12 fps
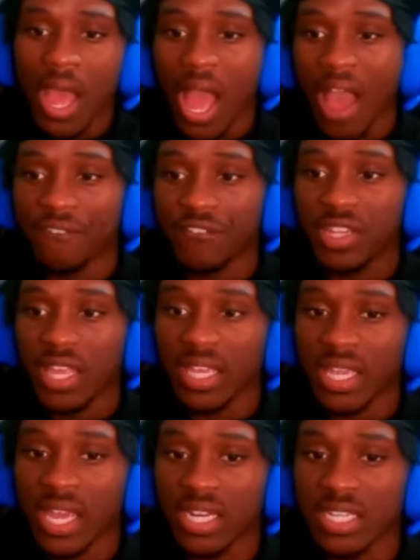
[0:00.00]
I feel
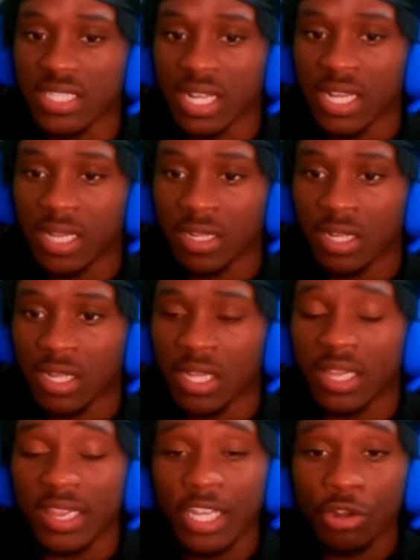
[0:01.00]
like Kenny is
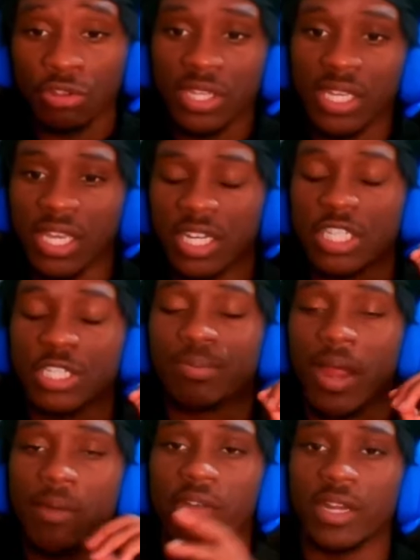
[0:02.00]
clearly in his
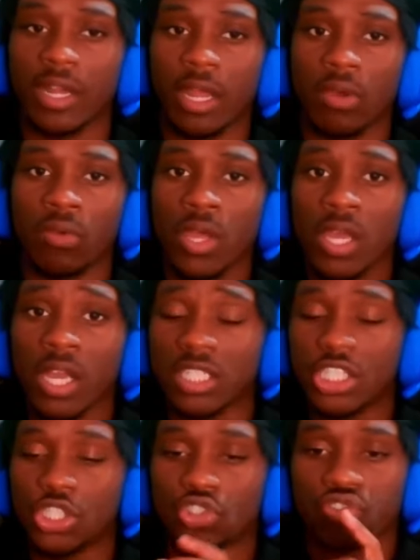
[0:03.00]
prime right now
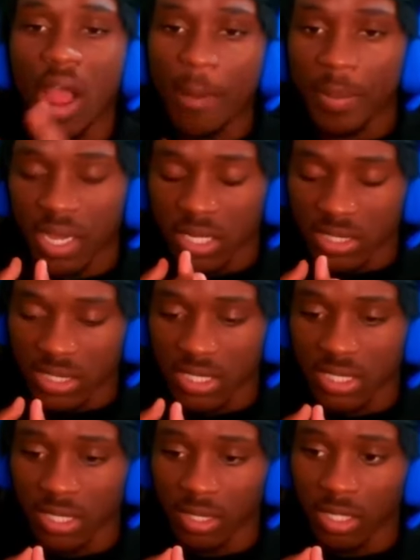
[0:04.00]
because he's dropping
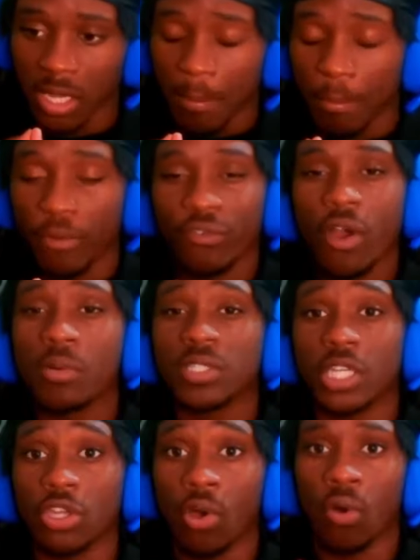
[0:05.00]
consistently. Before I
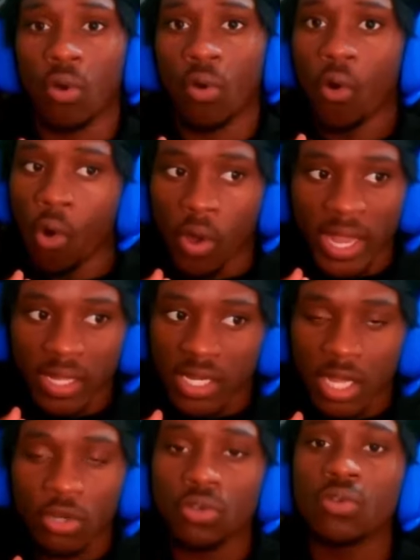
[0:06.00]
was like, yo, all Kenny
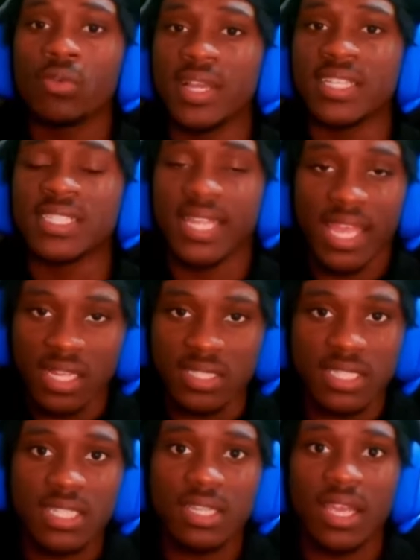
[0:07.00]
got to do is stay
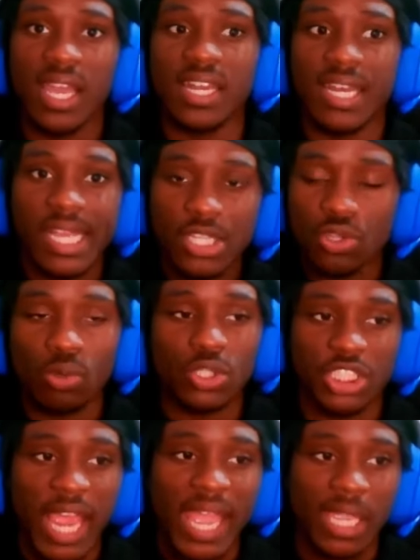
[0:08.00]
consistent and niggas gonna
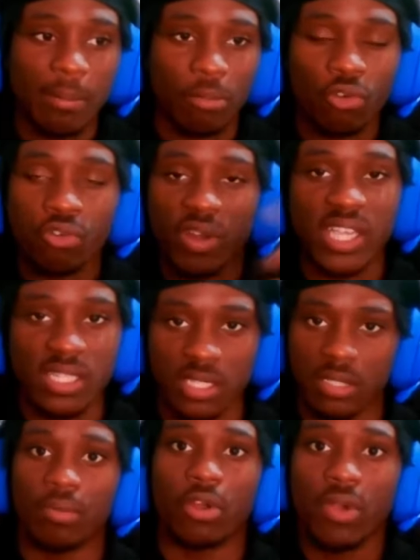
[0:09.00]
jack him
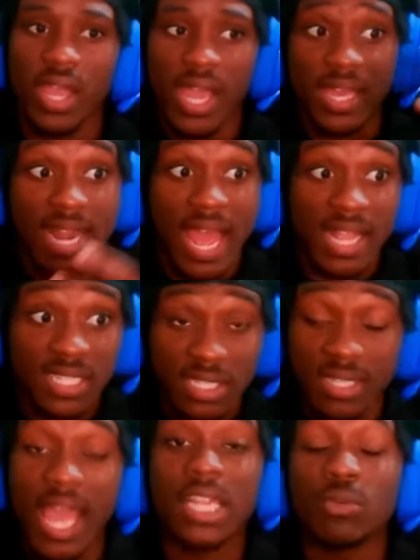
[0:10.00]
crazy, bro. And that's
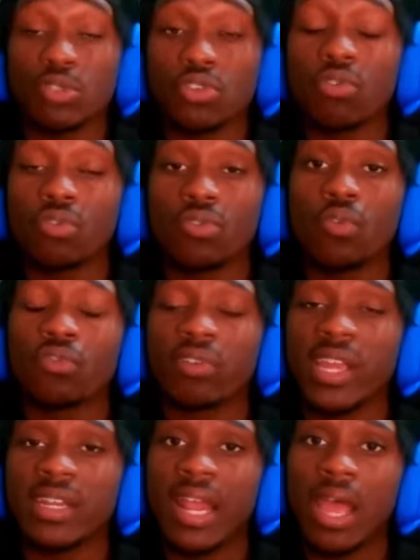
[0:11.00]
exactly what's going on
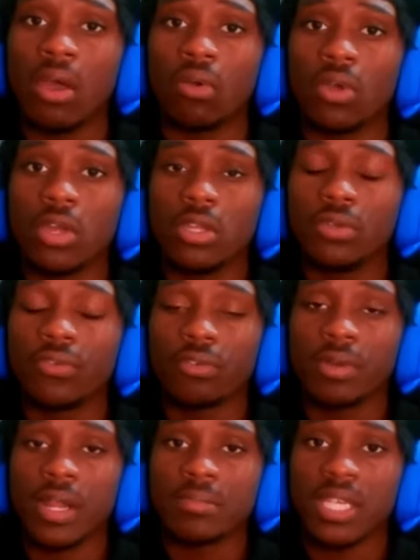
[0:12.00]
right now. You
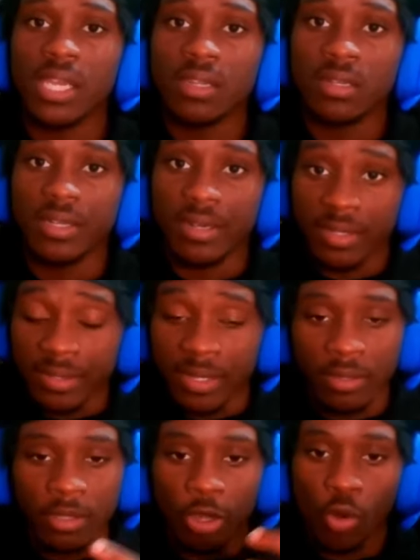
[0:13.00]
feel what I'm saying?
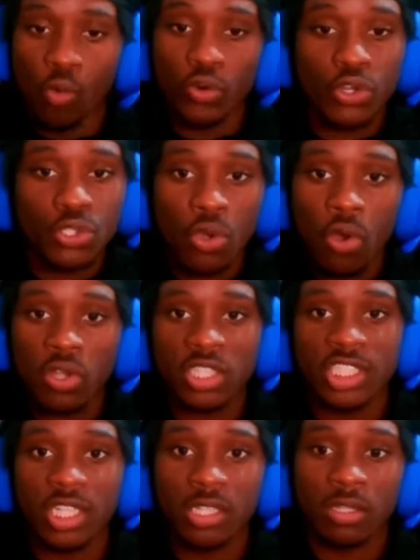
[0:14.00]
The the order talk
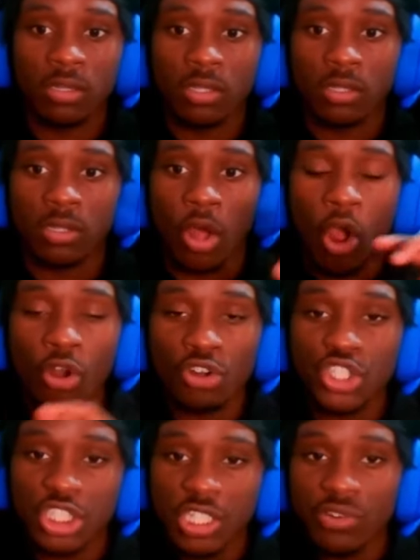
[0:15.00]
shit, the the, the
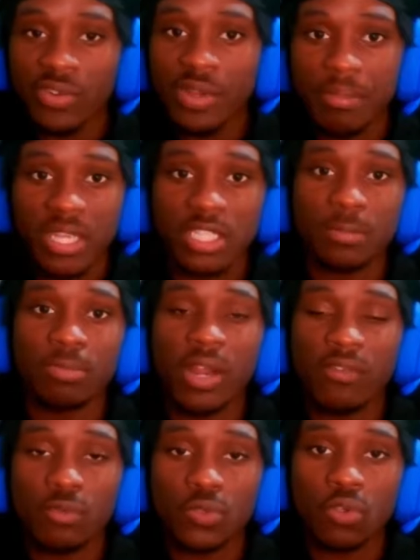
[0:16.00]
RG remix,
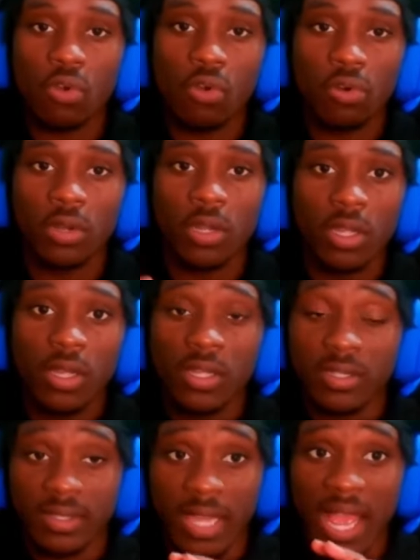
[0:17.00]
whatever it was called,
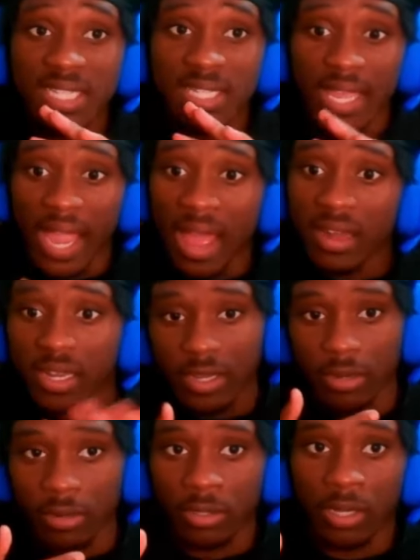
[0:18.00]
that's like out of
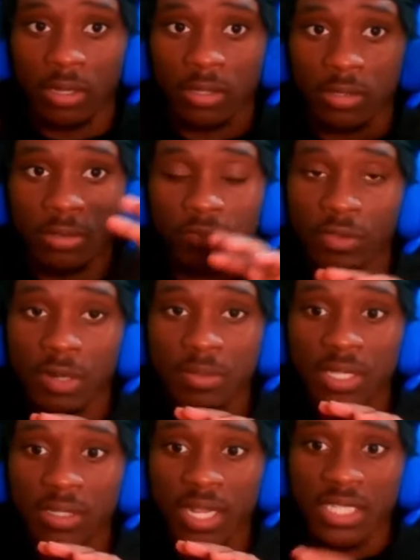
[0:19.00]
here. The you feel what I'm
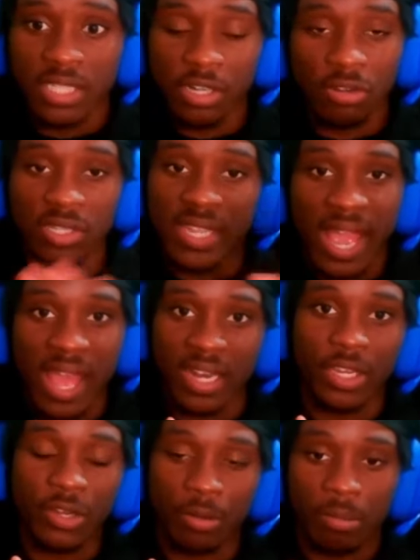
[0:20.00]
saying? That's literally out
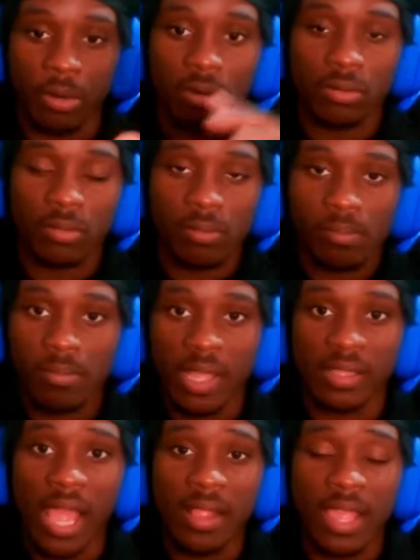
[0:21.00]
of here, bro.
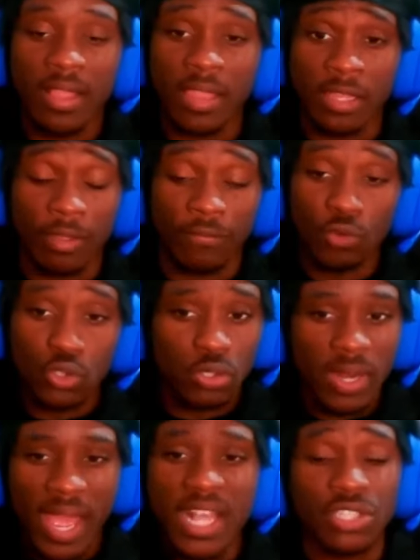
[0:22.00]
Like that, that, like the views
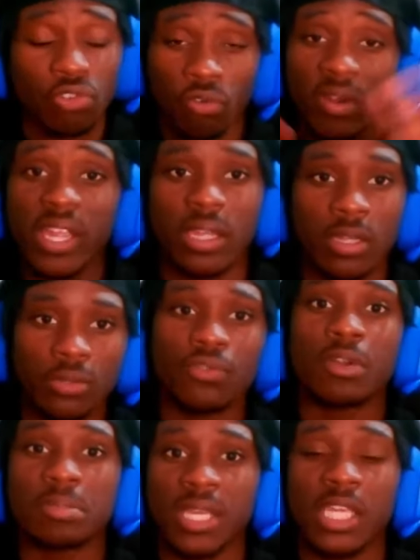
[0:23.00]
on that is great. You
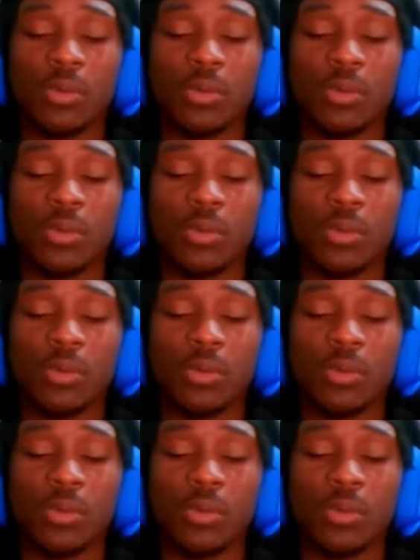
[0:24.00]
feel what I'm saying?